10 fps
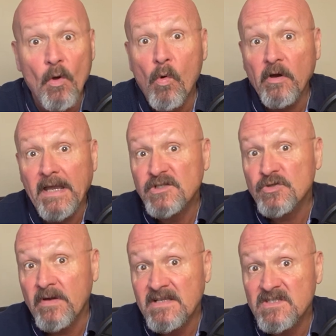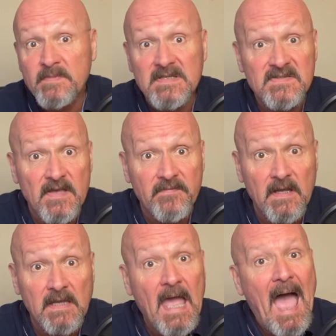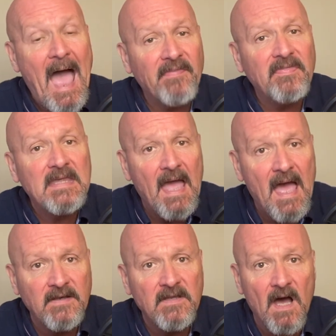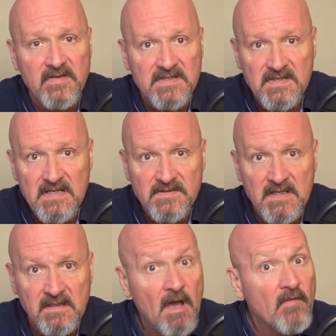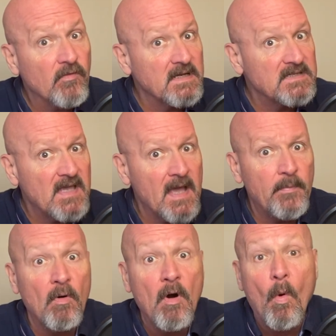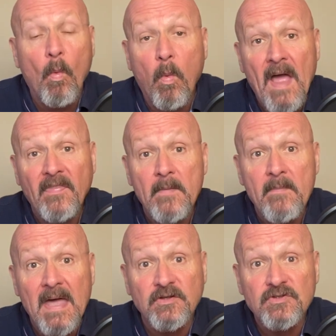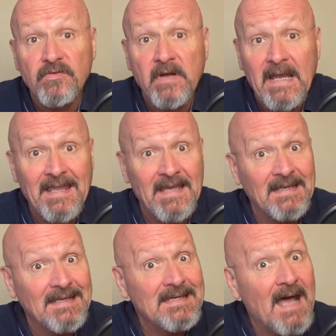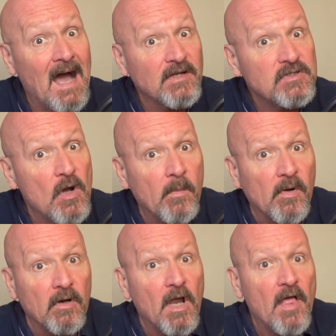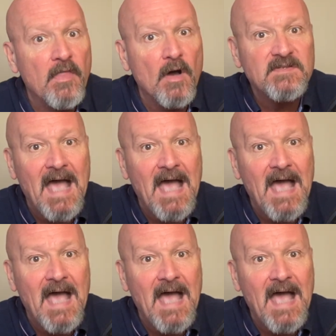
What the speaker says: or a trans-Pacific at the end of a season. For example, when the Mediterranean in October, those